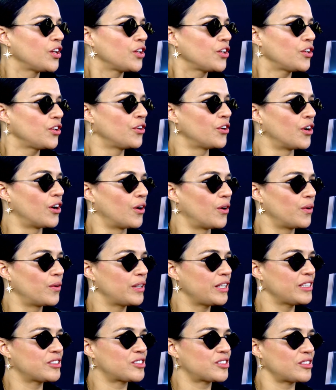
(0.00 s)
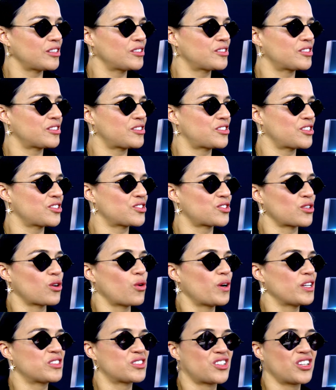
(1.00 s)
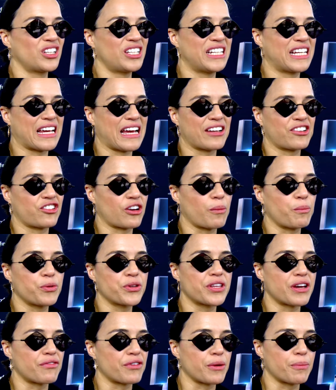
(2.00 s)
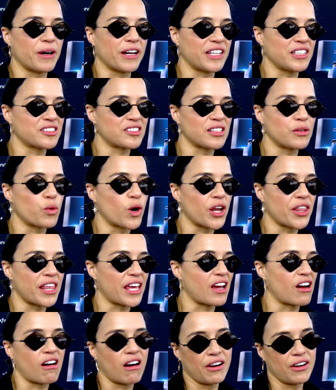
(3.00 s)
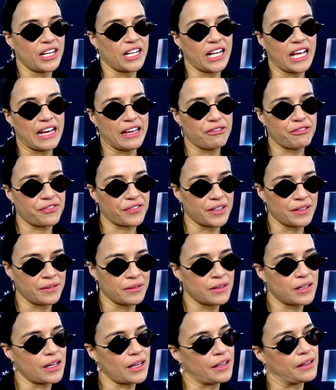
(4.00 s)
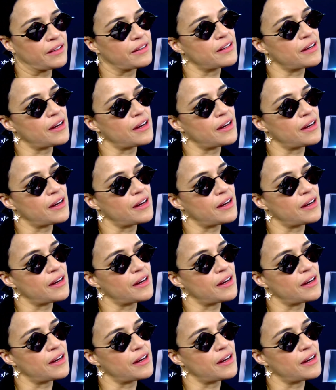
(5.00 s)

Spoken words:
you know, it's just always good to catch up with everybody, see where they are in life and